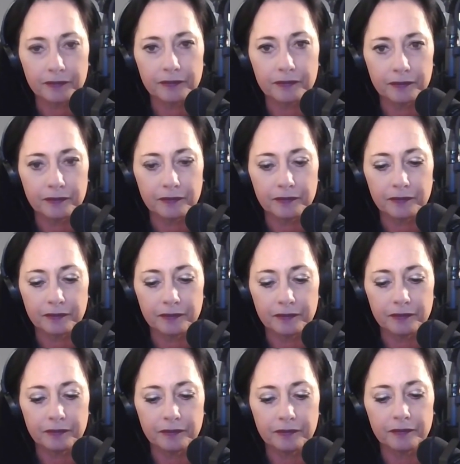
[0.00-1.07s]

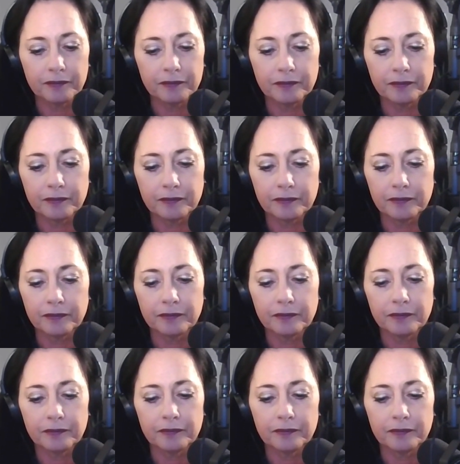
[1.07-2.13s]

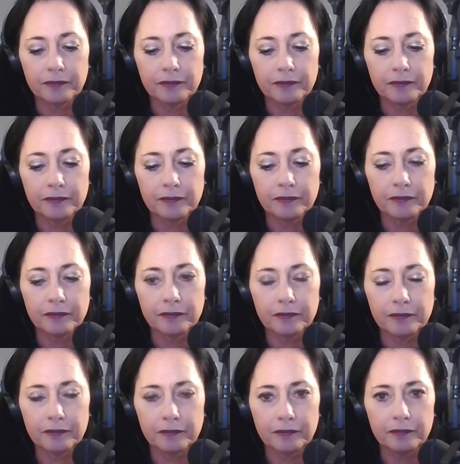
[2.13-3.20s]

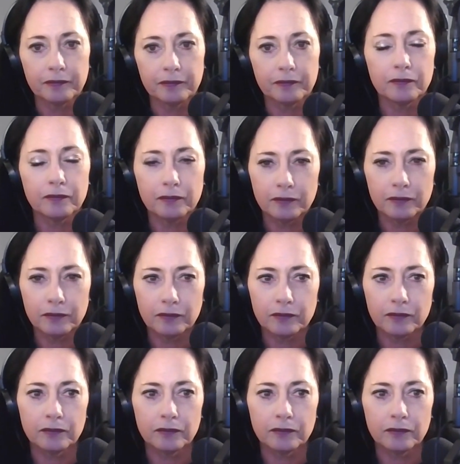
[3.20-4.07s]
[no speech]